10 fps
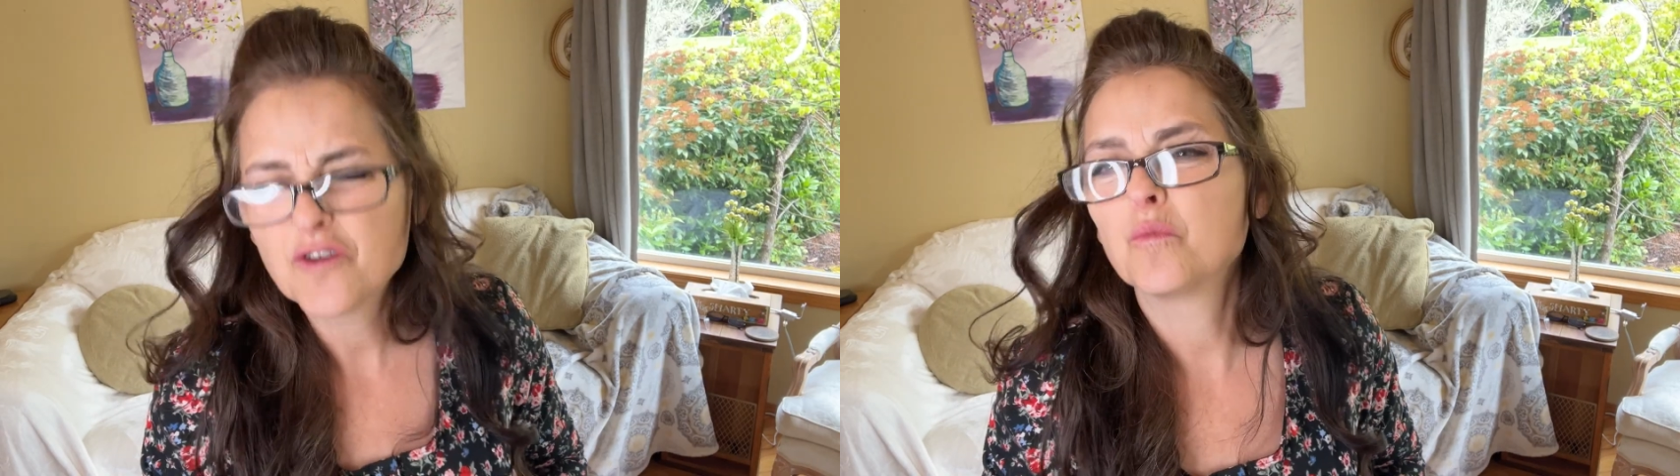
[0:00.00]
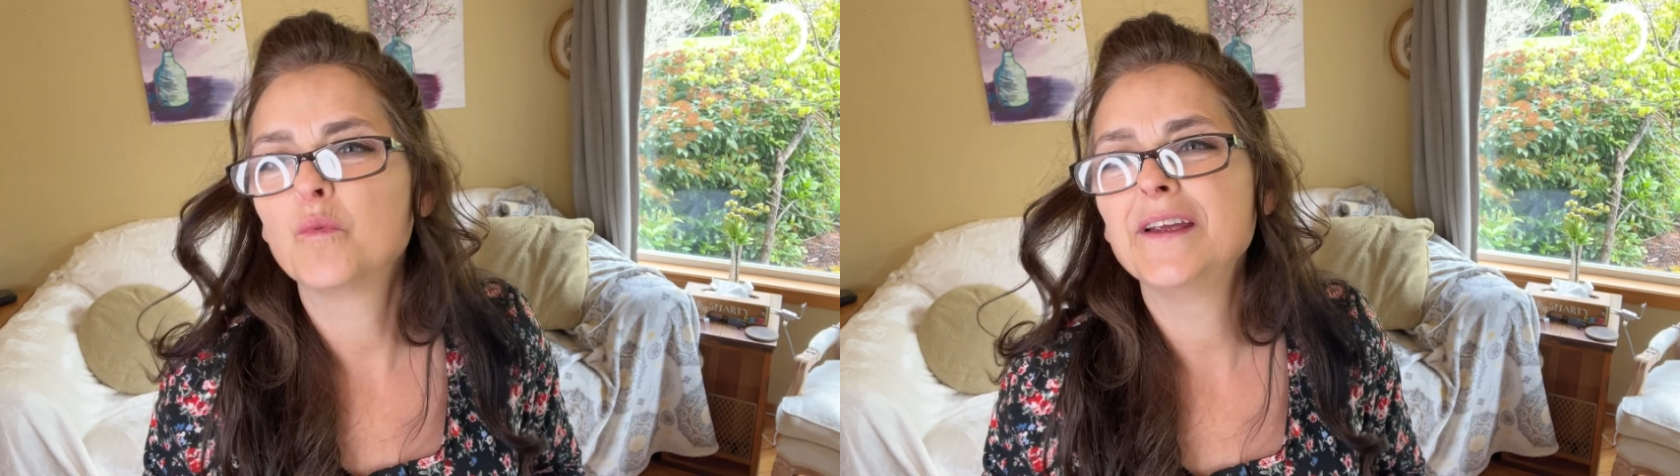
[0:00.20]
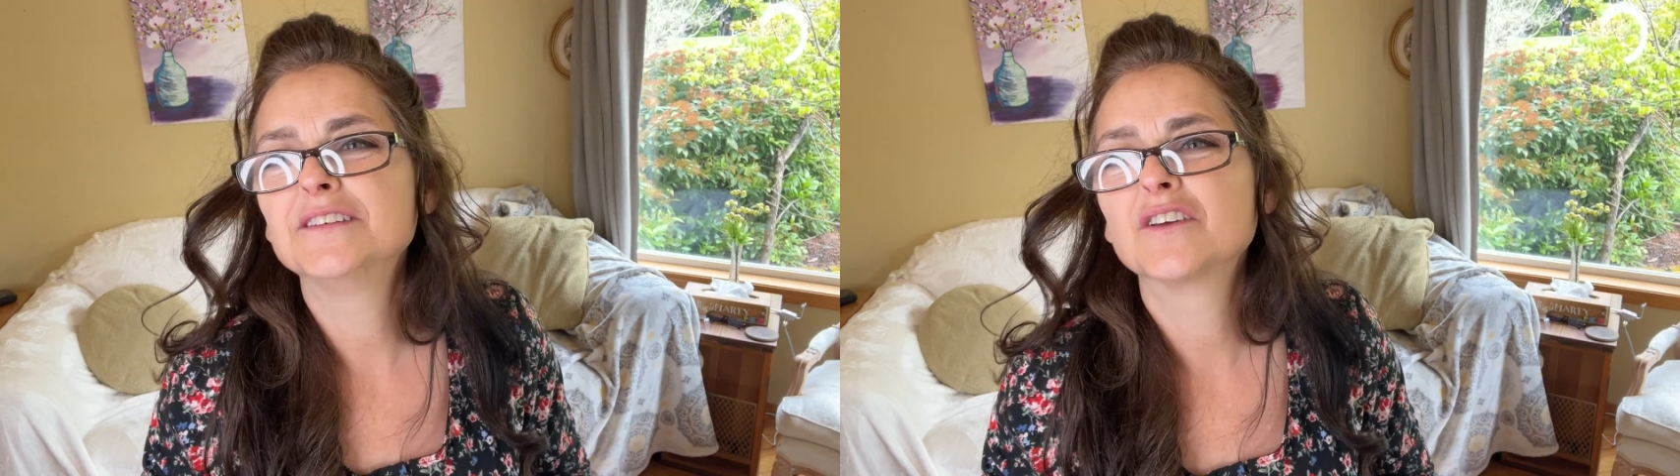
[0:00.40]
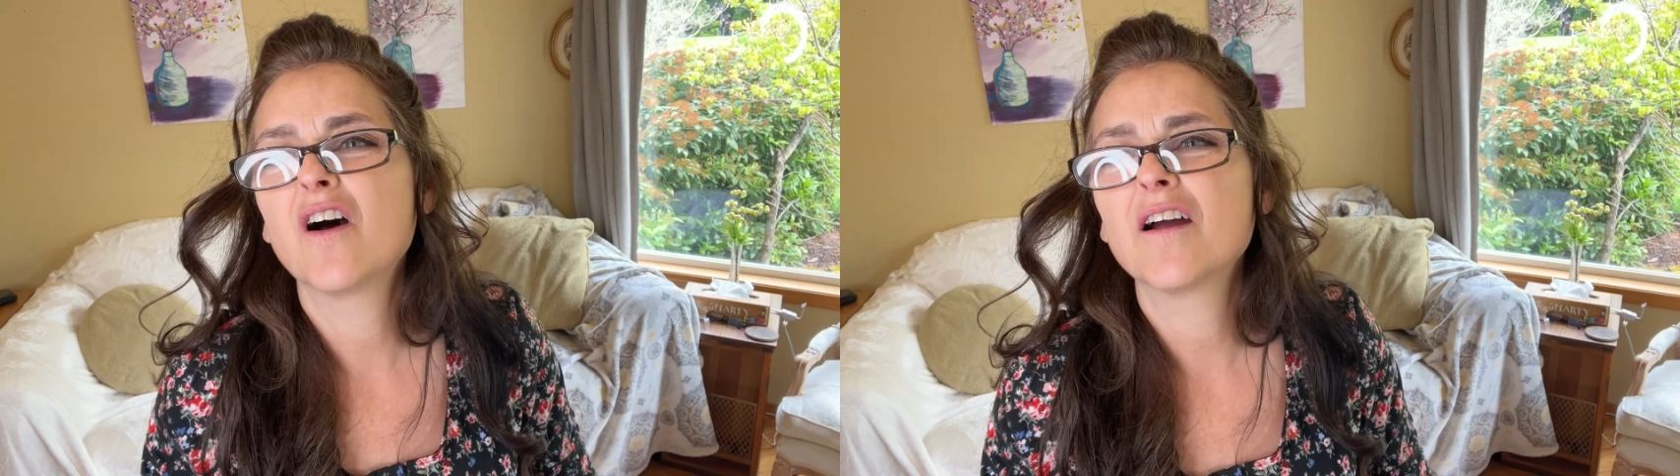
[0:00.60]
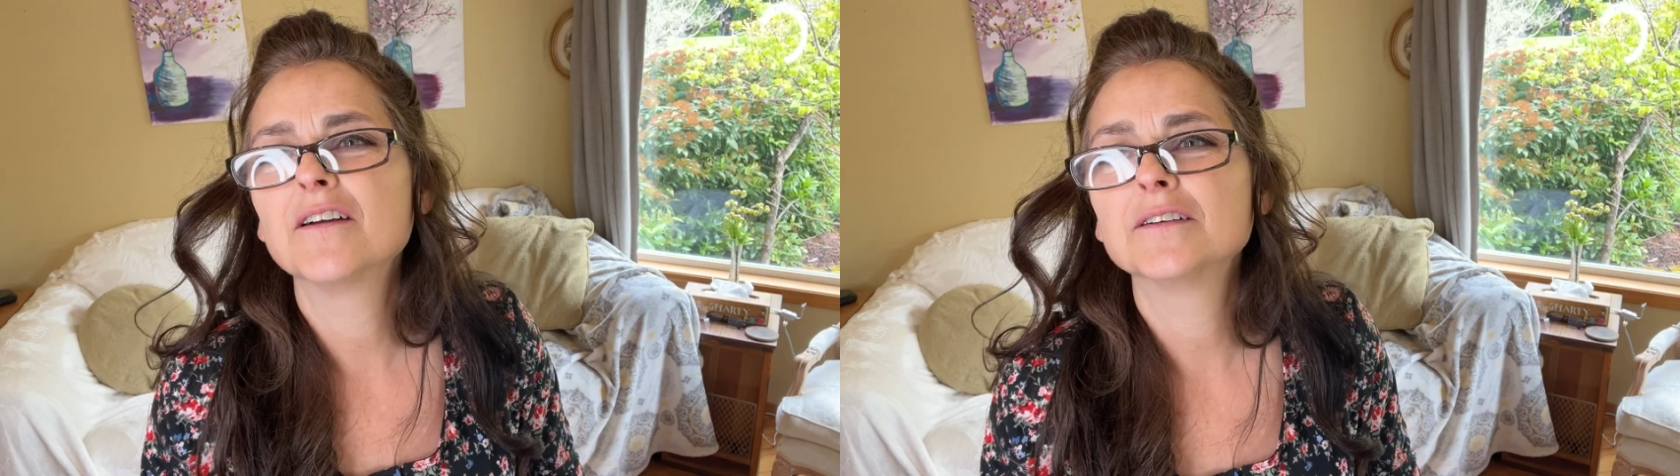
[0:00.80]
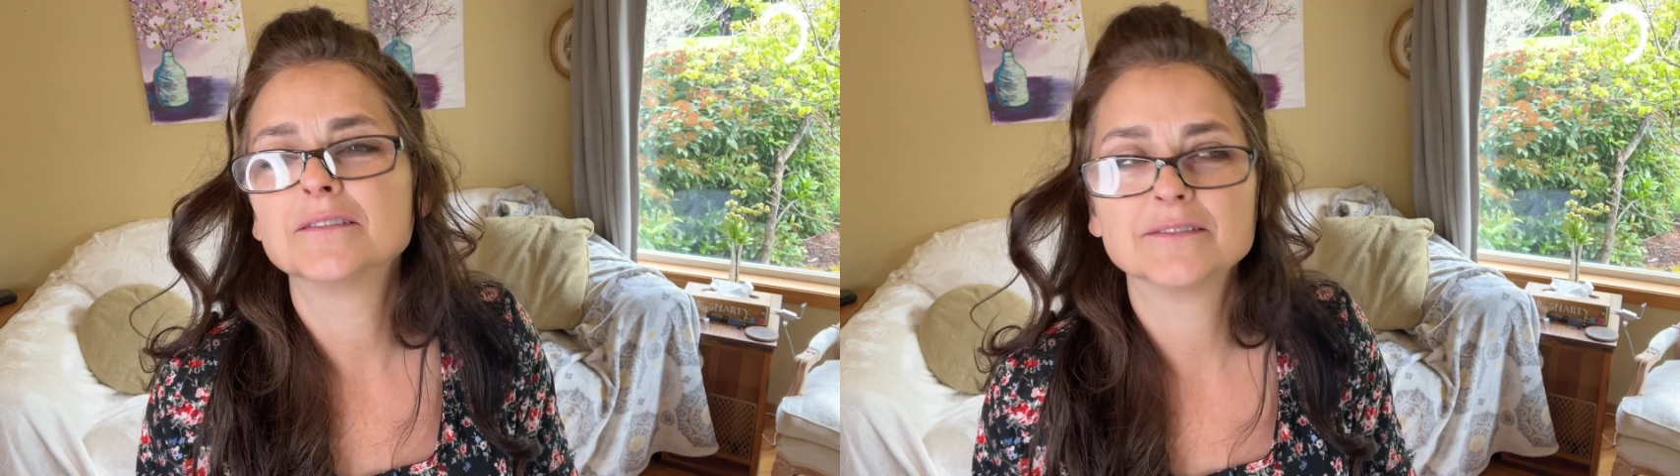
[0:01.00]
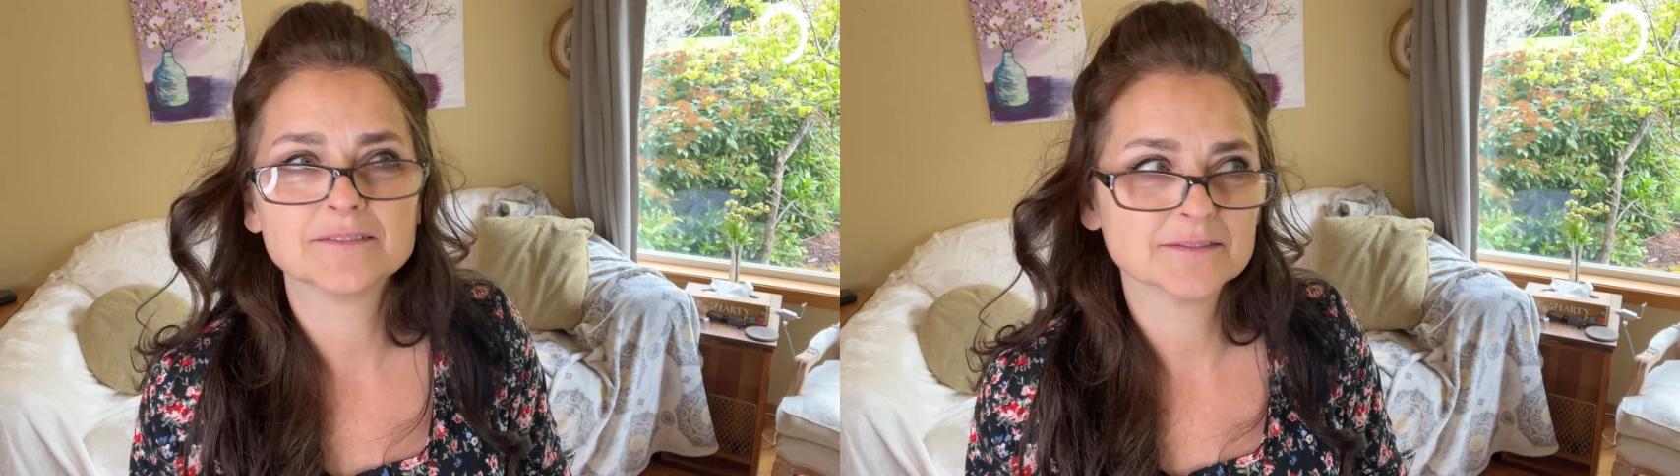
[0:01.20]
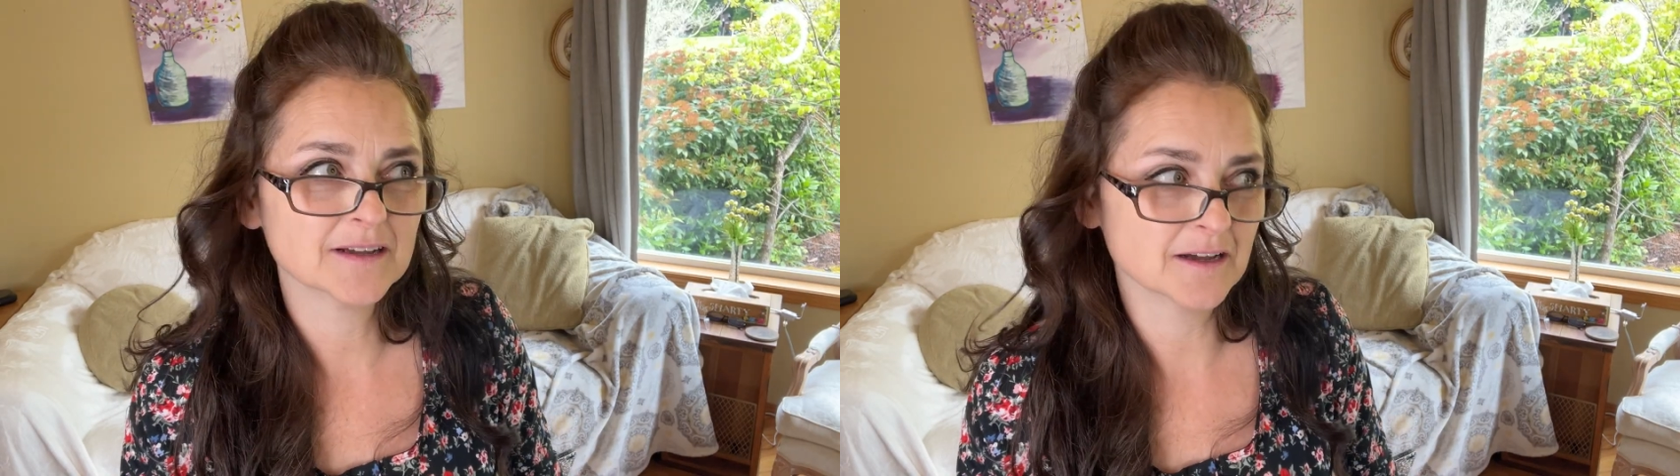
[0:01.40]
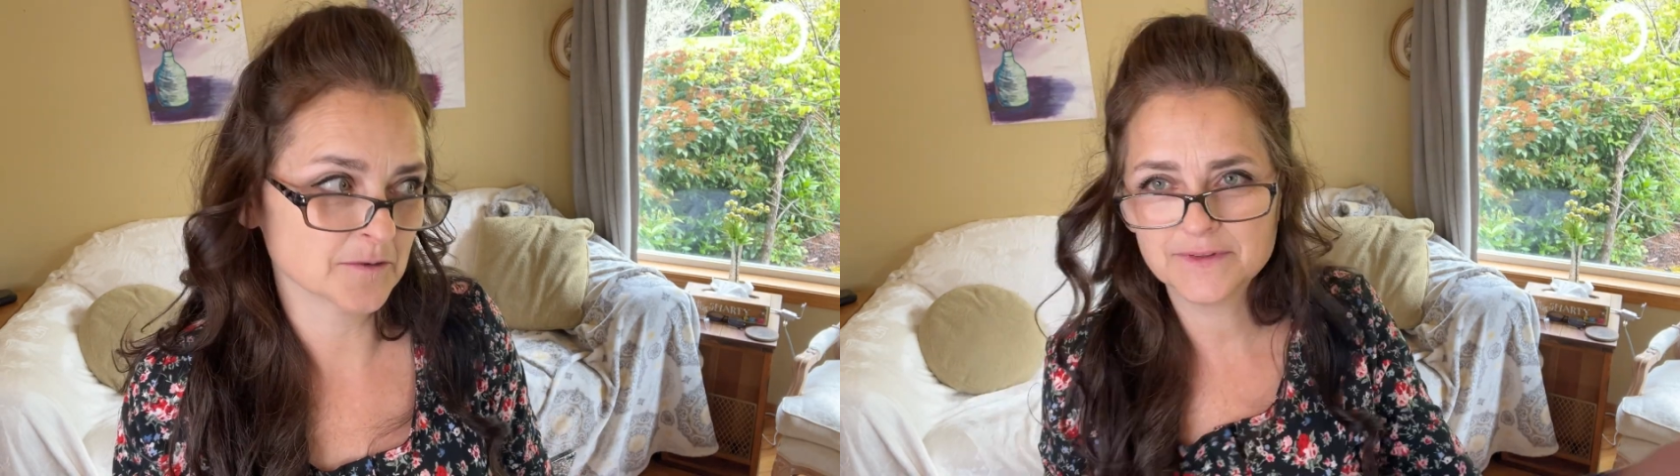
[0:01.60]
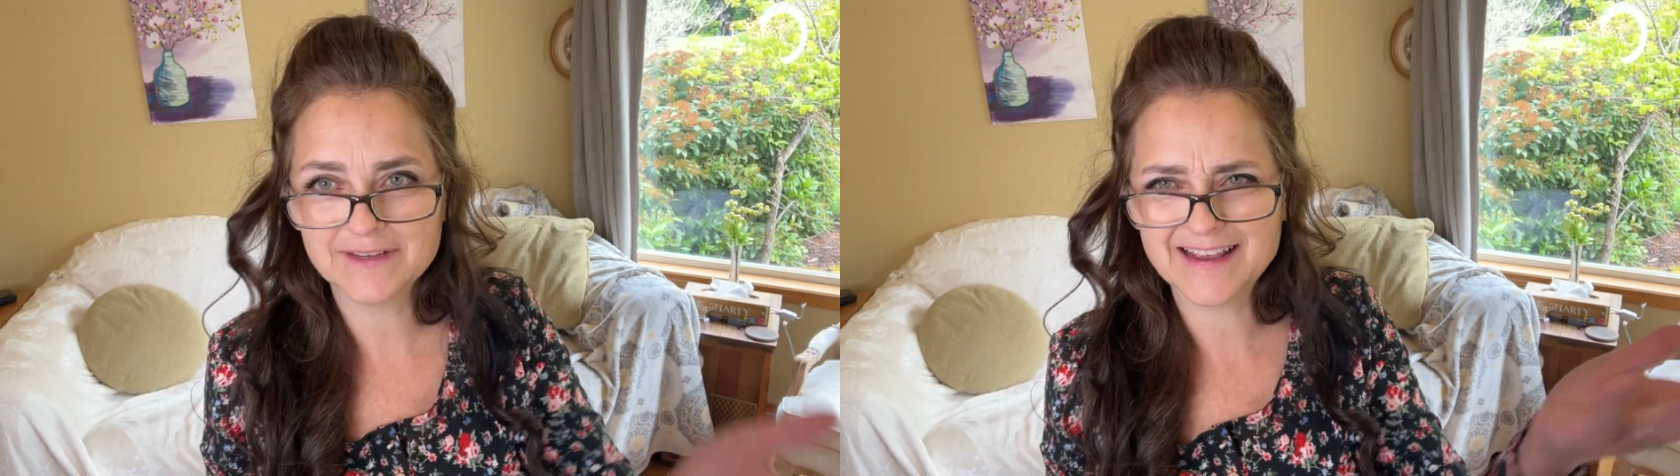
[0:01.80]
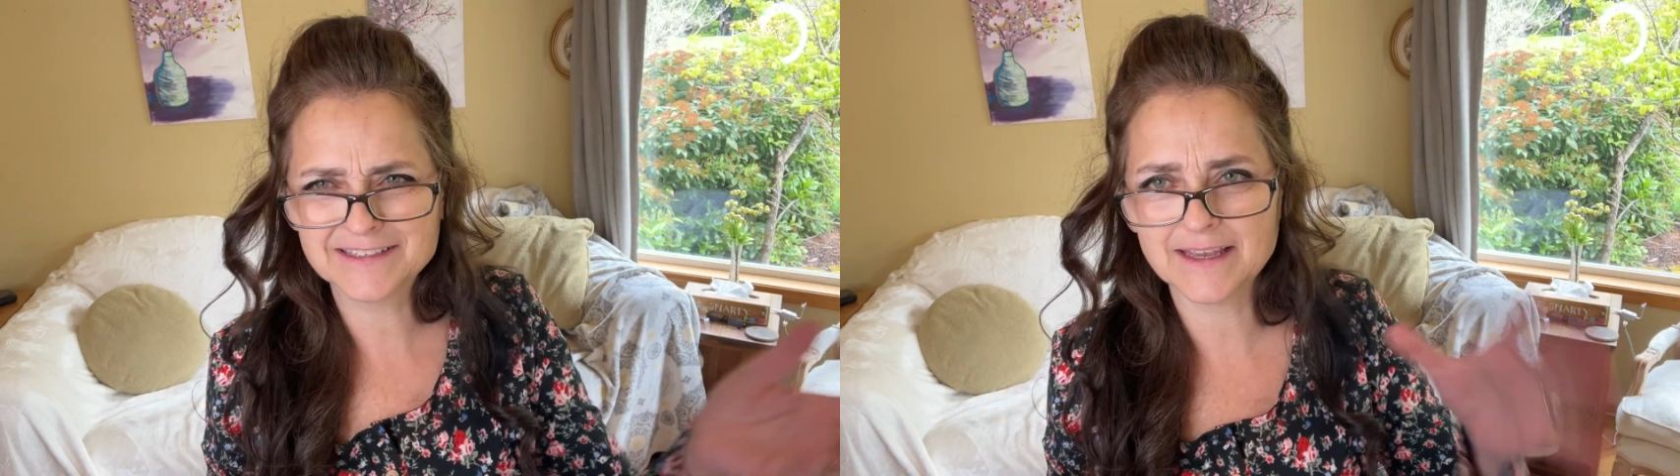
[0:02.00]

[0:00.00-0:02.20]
race car, it's